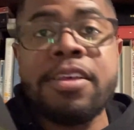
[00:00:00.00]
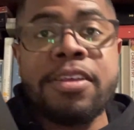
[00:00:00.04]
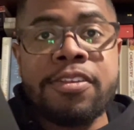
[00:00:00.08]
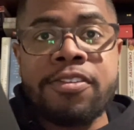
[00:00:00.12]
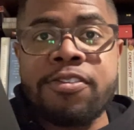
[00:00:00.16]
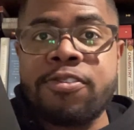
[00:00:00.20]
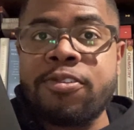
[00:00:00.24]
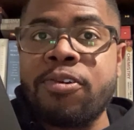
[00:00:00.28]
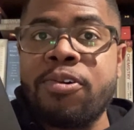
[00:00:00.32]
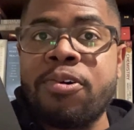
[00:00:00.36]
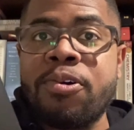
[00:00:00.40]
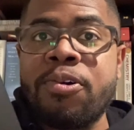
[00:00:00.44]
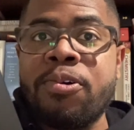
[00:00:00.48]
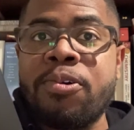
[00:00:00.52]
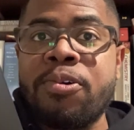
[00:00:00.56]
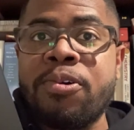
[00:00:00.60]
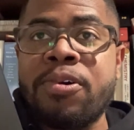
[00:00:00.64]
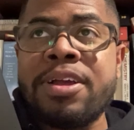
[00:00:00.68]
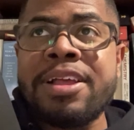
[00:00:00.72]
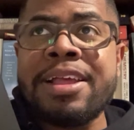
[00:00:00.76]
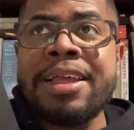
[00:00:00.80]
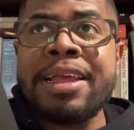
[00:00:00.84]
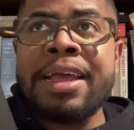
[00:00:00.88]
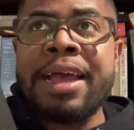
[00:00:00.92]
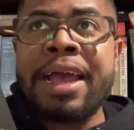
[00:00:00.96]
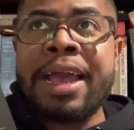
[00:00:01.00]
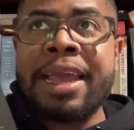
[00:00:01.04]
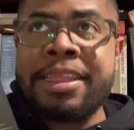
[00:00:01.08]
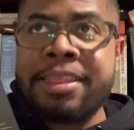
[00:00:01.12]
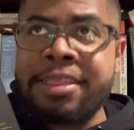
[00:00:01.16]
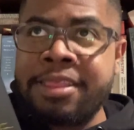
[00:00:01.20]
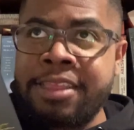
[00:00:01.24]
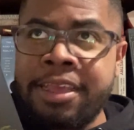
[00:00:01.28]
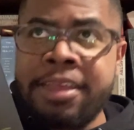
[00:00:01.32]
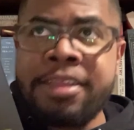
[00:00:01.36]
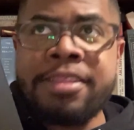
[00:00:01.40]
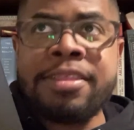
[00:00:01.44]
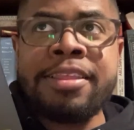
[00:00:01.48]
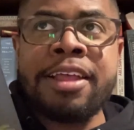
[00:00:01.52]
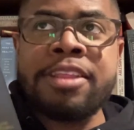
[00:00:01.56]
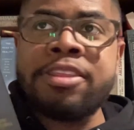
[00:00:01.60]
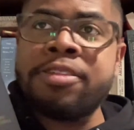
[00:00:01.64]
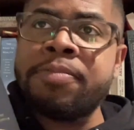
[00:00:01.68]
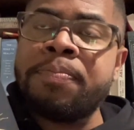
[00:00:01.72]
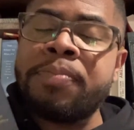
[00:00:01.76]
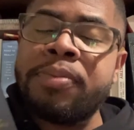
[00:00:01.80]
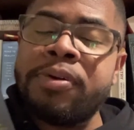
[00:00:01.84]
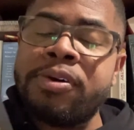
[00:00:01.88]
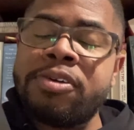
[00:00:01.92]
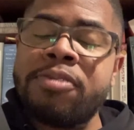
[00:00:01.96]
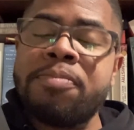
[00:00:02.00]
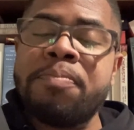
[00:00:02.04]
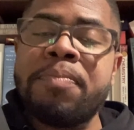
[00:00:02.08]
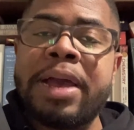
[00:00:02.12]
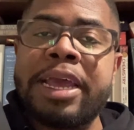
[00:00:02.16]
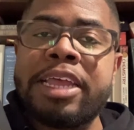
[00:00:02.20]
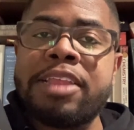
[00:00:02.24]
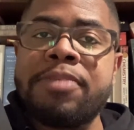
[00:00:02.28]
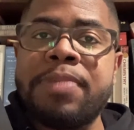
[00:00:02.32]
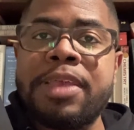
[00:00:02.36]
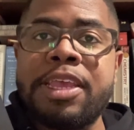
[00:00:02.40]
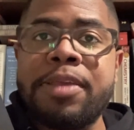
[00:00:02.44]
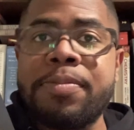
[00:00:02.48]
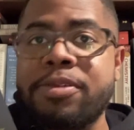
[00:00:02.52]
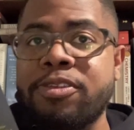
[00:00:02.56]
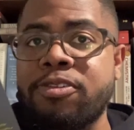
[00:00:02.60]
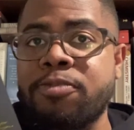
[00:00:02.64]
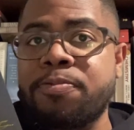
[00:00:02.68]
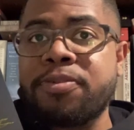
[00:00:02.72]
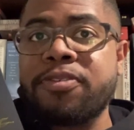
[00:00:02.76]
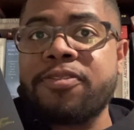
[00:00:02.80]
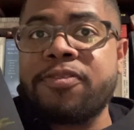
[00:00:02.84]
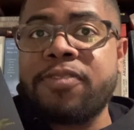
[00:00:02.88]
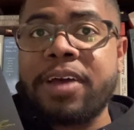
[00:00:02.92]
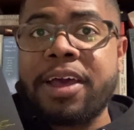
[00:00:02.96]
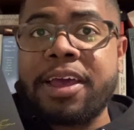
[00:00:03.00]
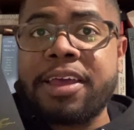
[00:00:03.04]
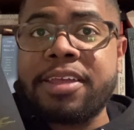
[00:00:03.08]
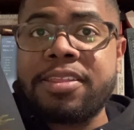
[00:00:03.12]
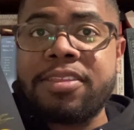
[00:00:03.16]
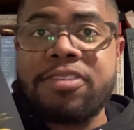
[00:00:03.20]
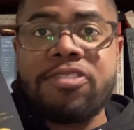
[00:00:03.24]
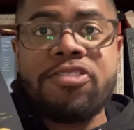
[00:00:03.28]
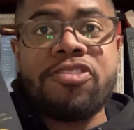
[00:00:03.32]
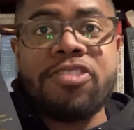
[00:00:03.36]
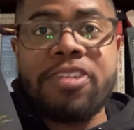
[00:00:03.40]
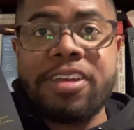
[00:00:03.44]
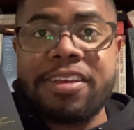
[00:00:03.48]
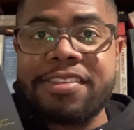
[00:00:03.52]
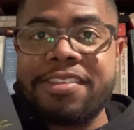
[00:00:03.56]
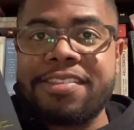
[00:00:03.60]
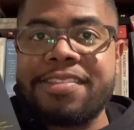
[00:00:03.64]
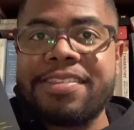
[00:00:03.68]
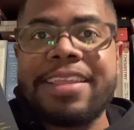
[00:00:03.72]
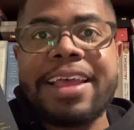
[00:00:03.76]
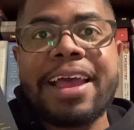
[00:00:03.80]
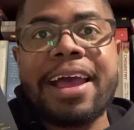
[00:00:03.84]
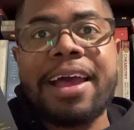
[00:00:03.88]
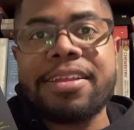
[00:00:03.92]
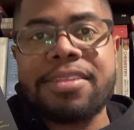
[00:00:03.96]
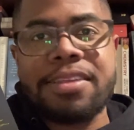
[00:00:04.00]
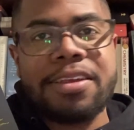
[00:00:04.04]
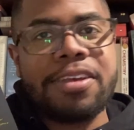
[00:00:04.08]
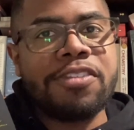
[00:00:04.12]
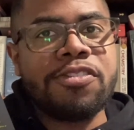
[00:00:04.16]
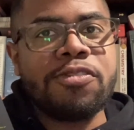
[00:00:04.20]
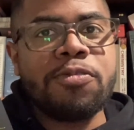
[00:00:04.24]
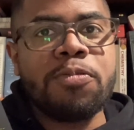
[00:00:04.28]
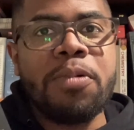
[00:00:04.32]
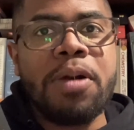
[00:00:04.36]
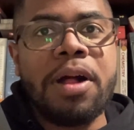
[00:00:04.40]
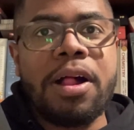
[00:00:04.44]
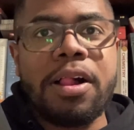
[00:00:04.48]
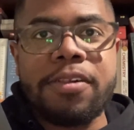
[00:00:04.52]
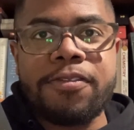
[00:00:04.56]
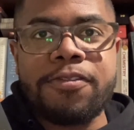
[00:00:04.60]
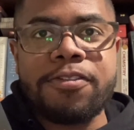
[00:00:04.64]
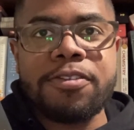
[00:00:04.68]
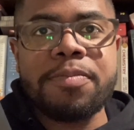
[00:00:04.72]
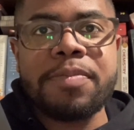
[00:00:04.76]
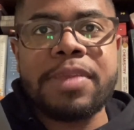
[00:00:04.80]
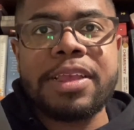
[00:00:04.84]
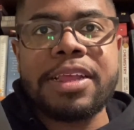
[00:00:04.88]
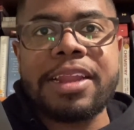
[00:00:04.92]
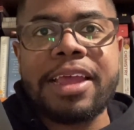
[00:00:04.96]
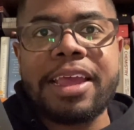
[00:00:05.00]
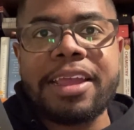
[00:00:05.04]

So I think that the book might be able to provide just that as well for me,